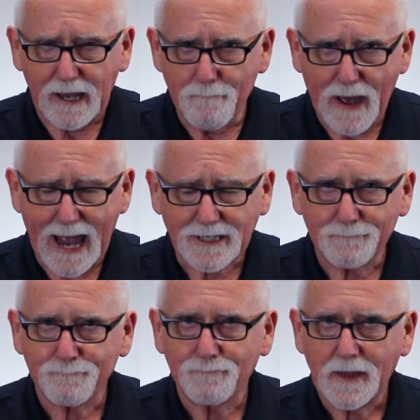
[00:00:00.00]
impact.
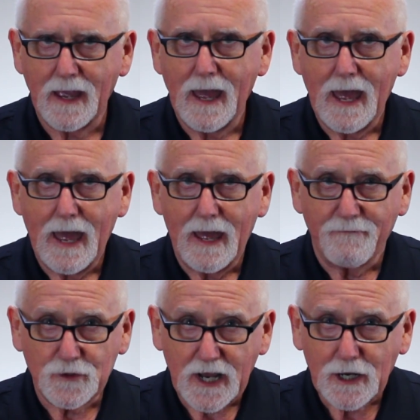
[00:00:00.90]

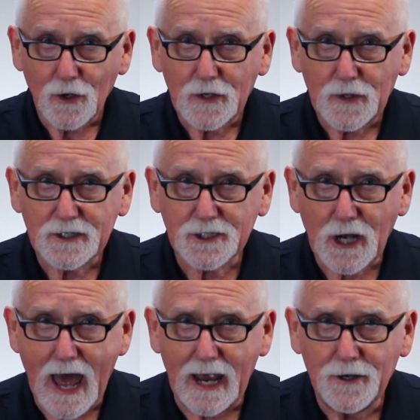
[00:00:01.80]
If you take a look at this
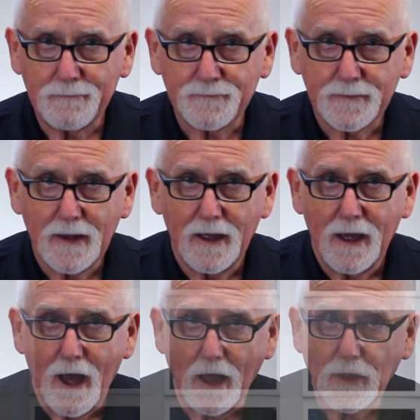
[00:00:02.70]
slide,
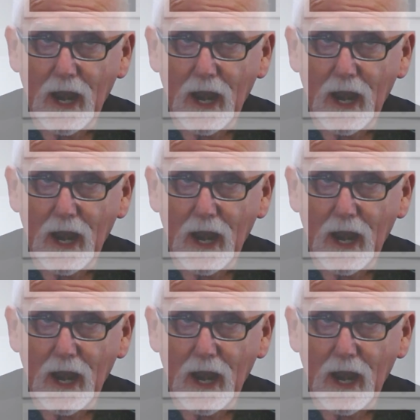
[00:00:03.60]
on